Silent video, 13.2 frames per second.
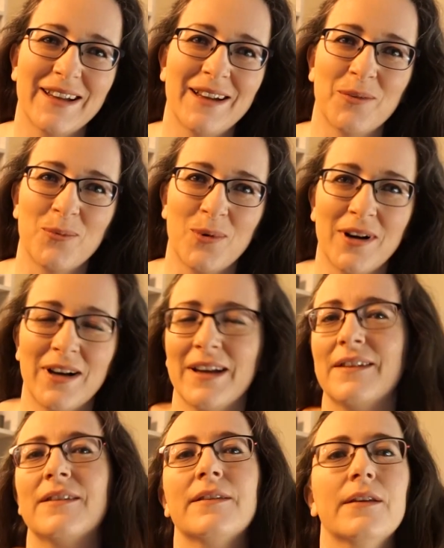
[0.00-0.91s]
at why
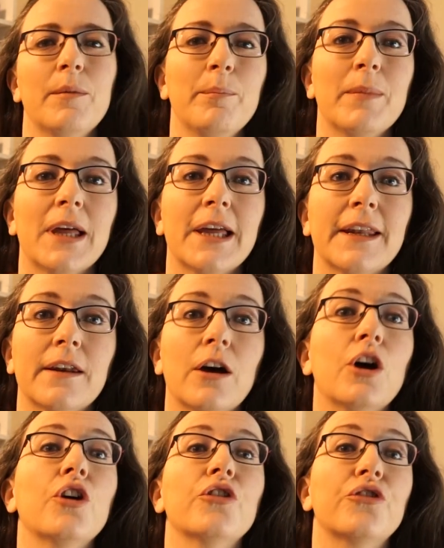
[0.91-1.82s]
some men
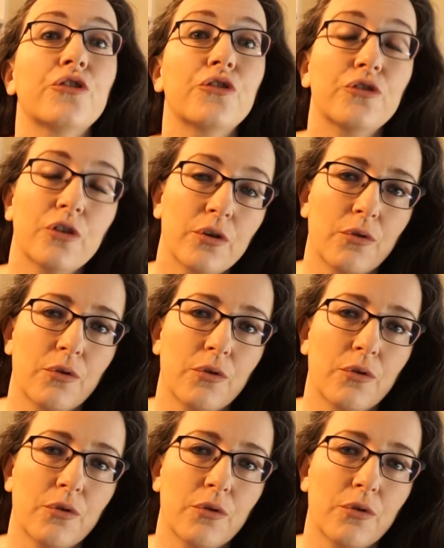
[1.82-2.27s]
are so